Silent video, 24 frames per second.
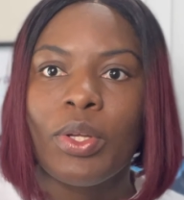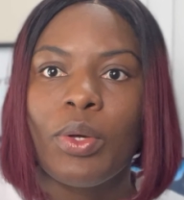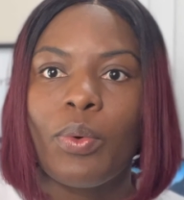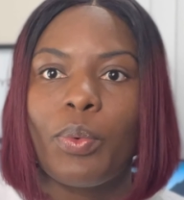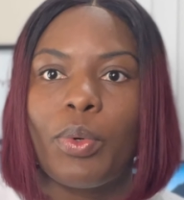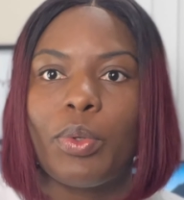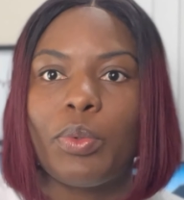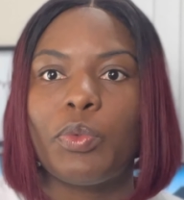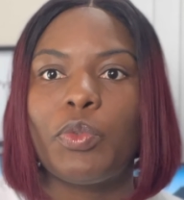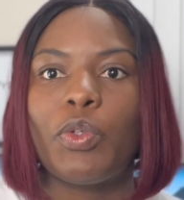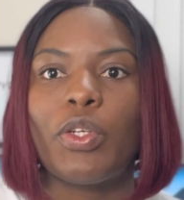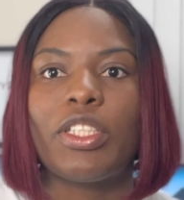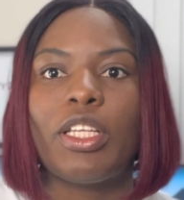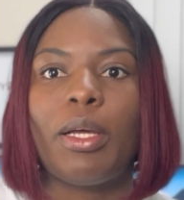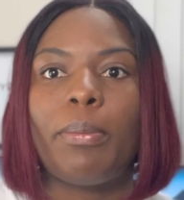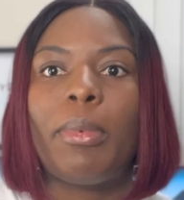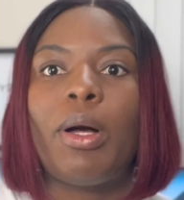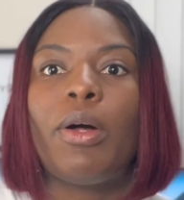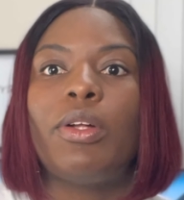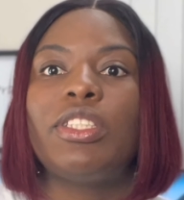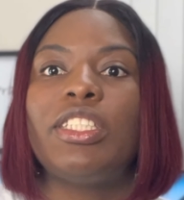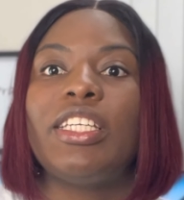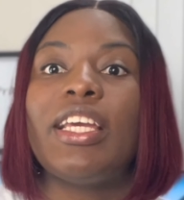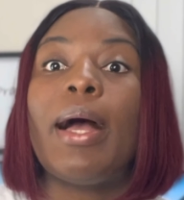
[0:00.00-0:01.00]
We've talked
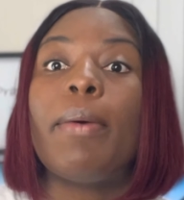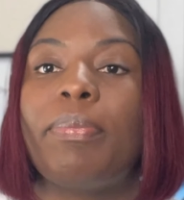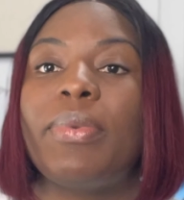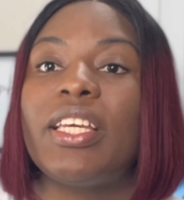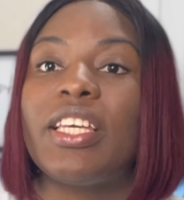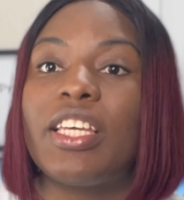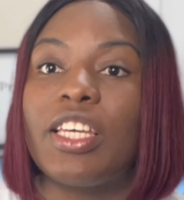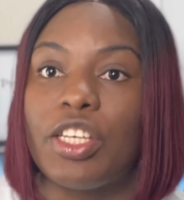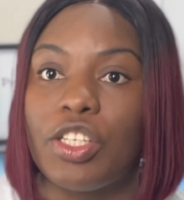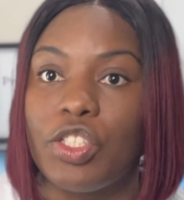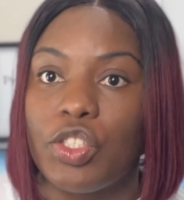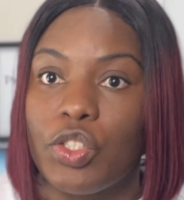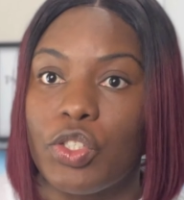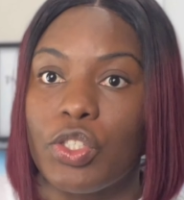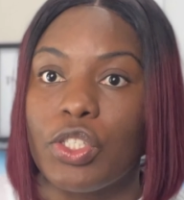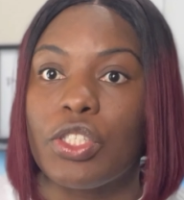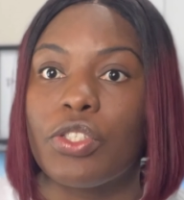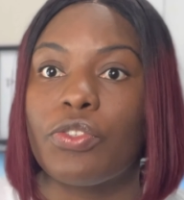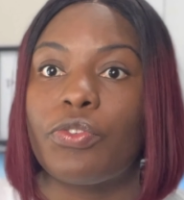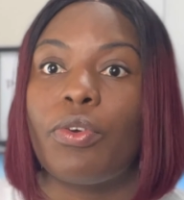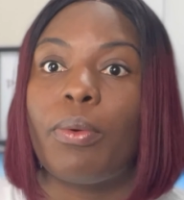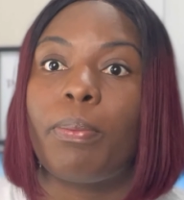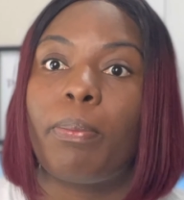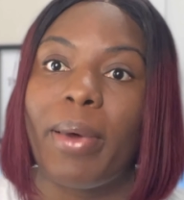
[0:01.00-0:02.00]
about the applications
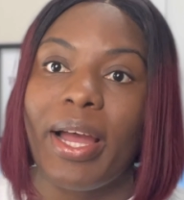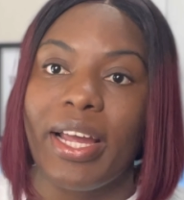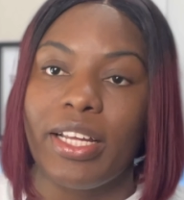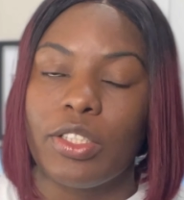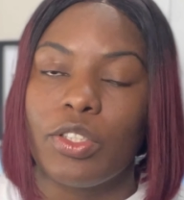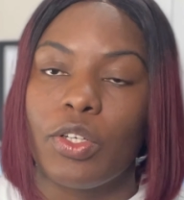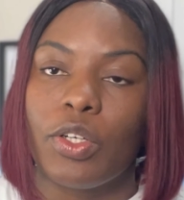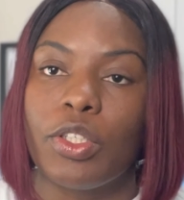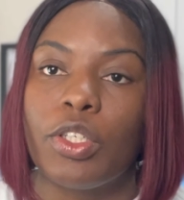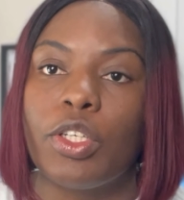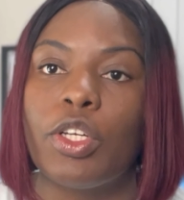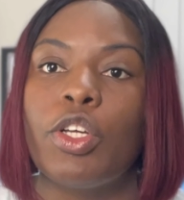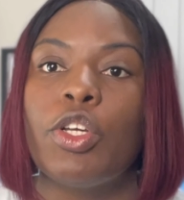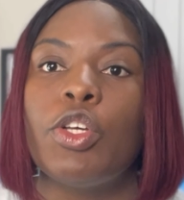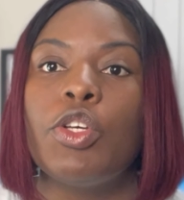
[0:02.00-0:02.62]
for Python.